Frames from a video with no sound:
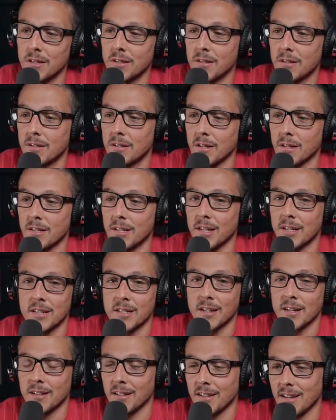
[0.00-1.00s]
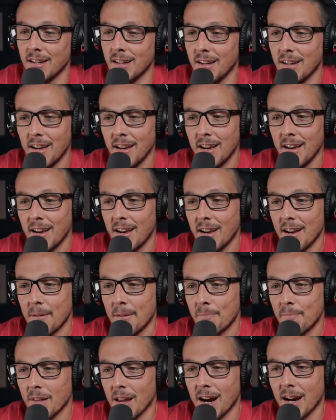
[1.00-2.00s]
statistically
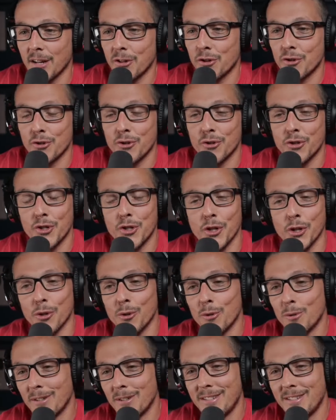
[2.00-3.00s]
I just do.